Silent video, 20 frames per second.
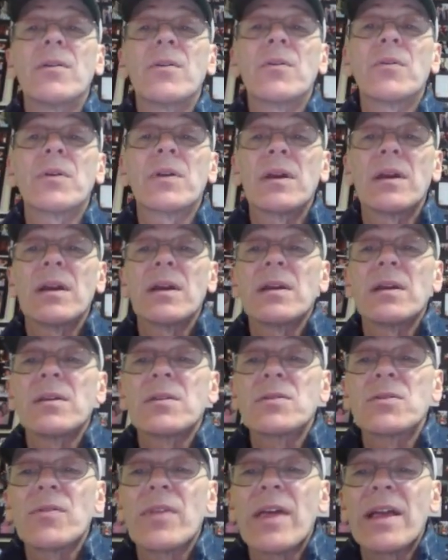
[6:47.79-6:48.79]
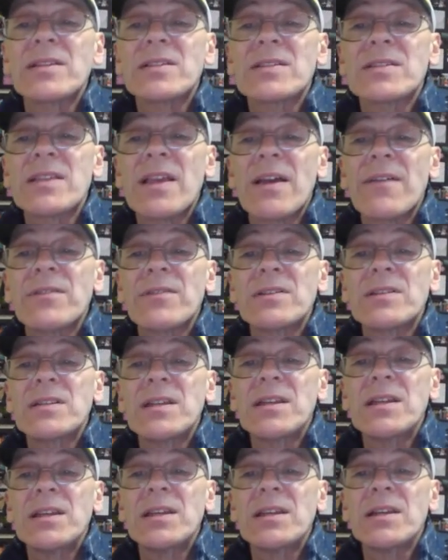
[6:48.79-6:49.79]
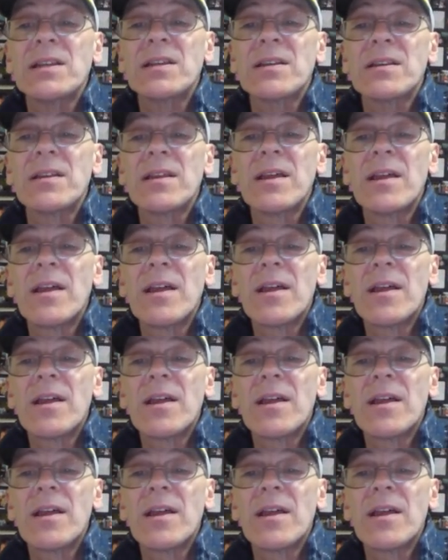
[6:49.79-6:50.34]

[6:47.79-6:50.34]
Okay, so that's 17.